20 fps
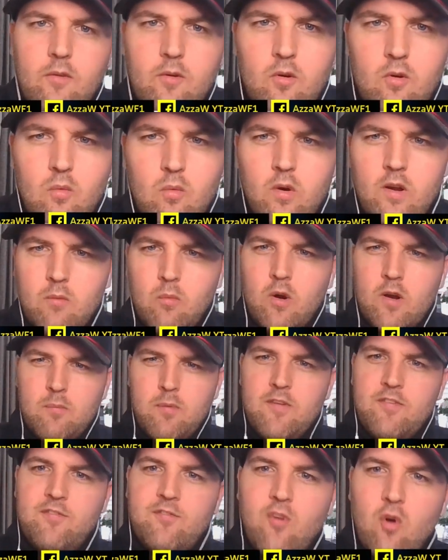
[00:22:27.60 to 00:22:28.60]
What a
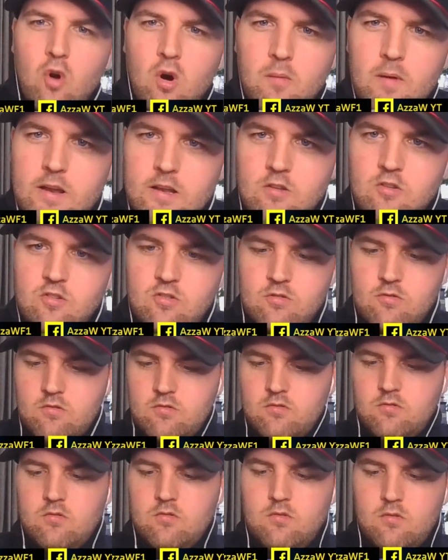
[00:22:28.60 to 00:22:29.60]
performance.
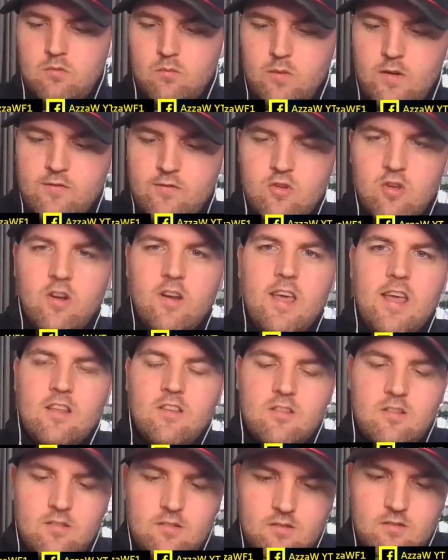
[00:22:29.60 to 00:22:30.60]
We've done
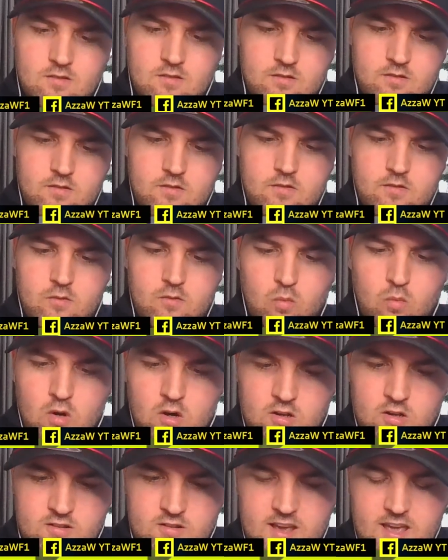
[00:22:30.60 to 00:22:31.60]
it.
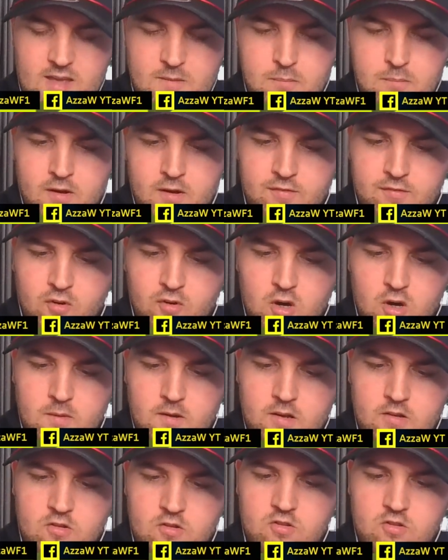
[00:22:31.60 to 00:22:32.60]
What a
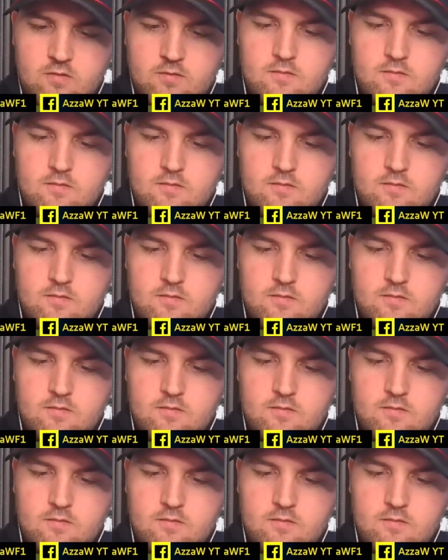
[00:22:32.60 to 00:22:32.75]
performance